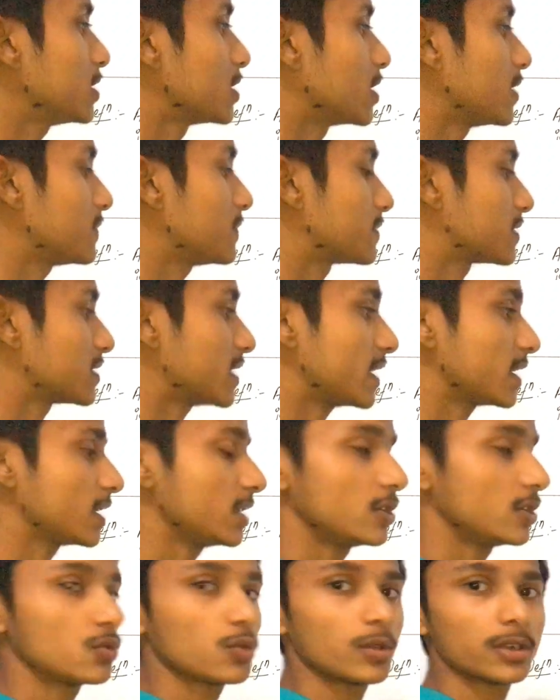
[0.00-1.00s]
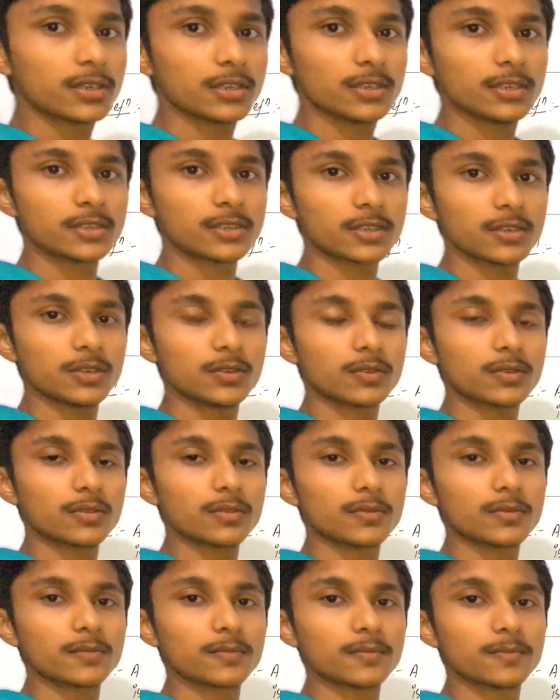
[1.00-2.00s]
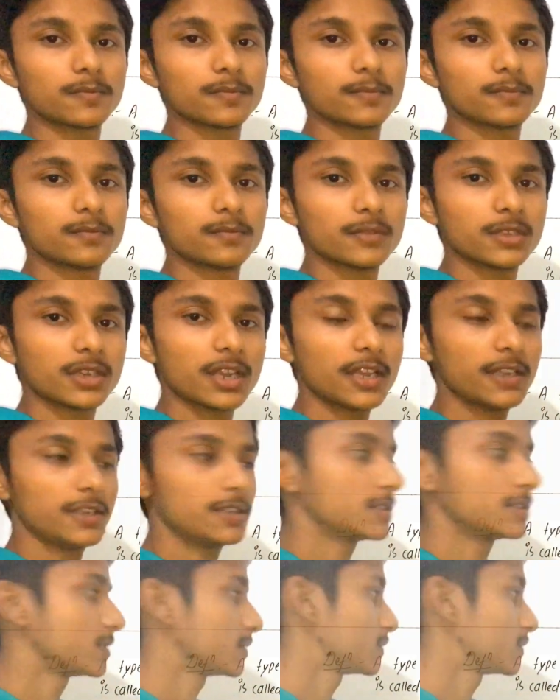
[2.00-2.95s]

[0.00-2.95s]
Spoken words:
of cyclic quadrilateral, right?